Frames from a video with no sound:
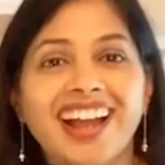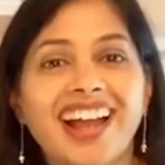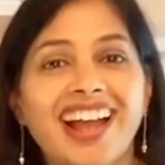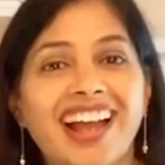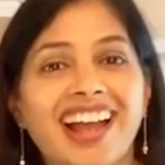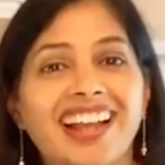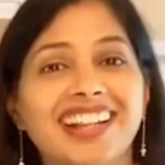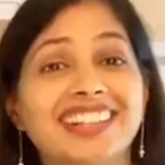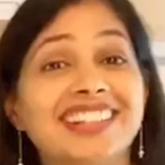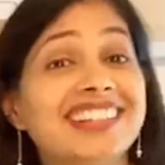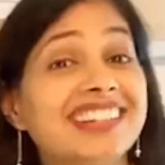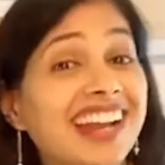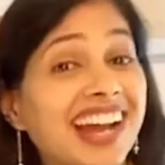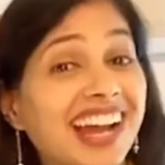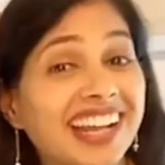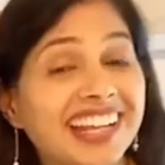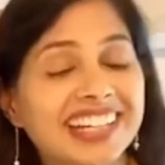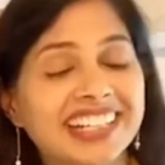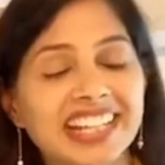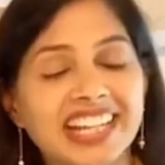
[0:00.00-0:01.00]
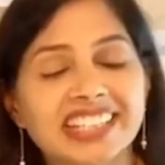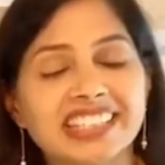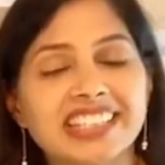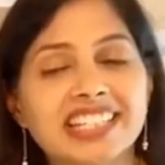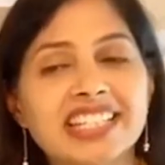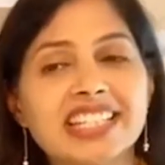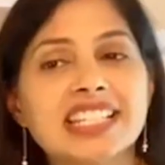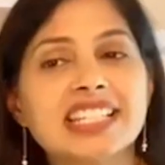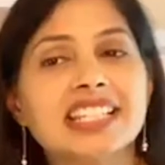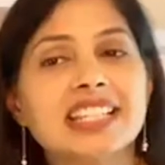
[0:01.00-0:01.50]
and try it. And
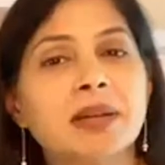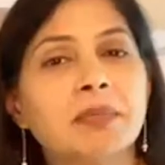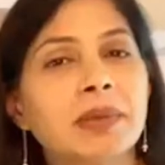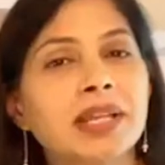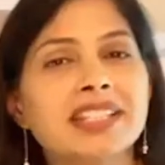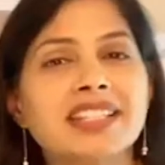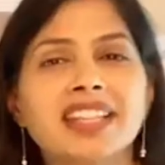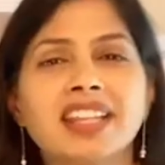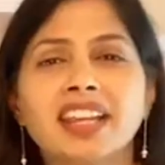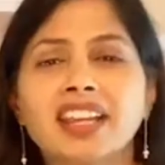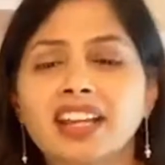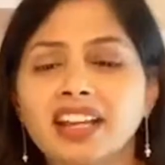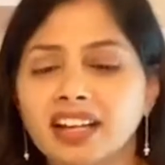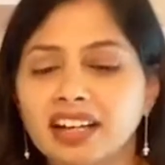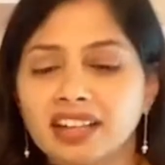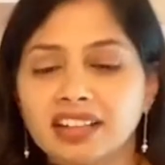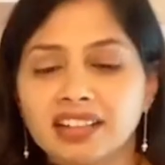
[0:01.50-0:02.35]
this is amazing